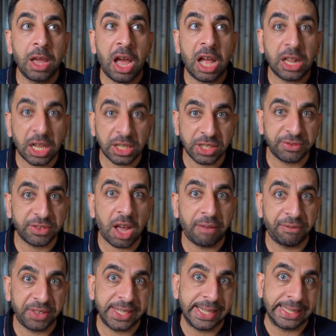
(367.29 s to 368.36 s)
a lot of
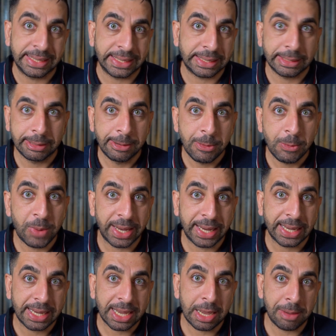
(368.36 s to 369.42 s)
confidence when
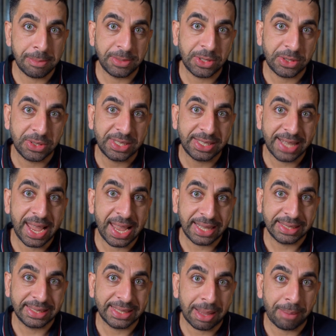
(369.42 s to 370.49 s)
it comes to
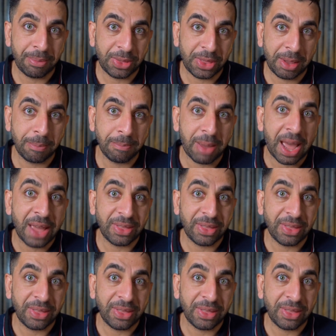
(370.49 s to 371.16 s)
saying something by